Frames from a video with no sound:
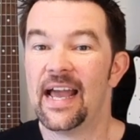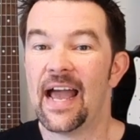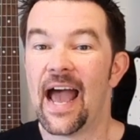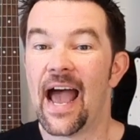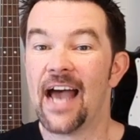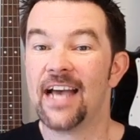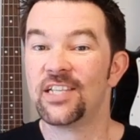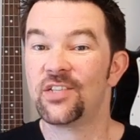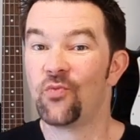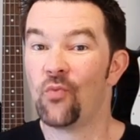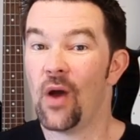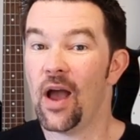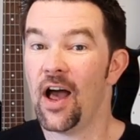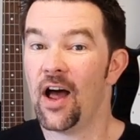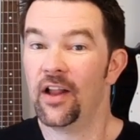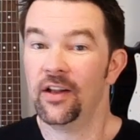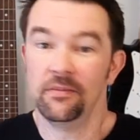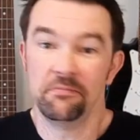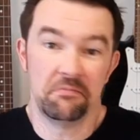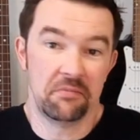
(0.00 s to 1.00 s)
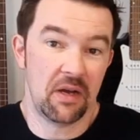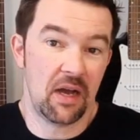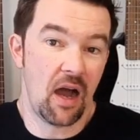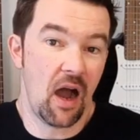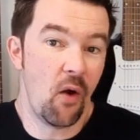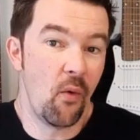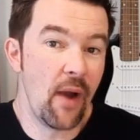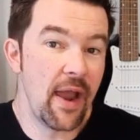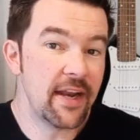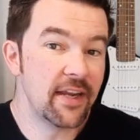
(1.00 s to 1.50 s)
as well
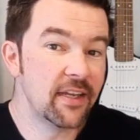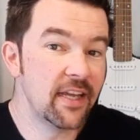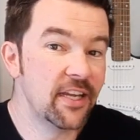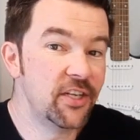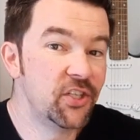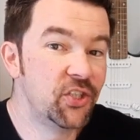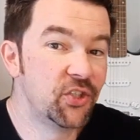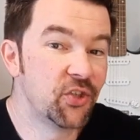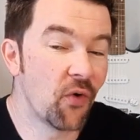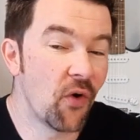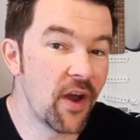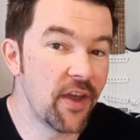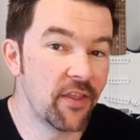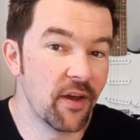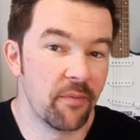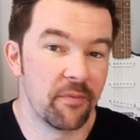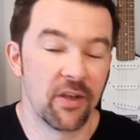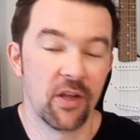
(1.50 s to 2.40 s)
a way to enjoy them.